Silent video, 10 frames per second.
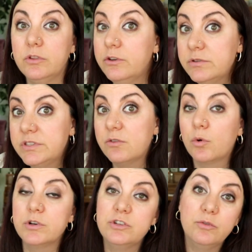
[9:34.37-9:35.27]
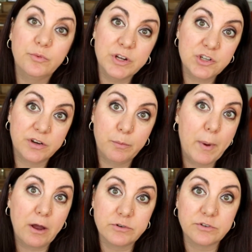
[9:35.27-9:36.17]
loose or too rigid of
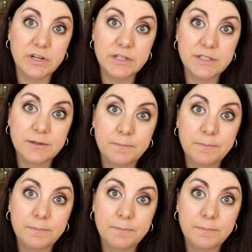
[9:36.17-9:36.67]
boundaries.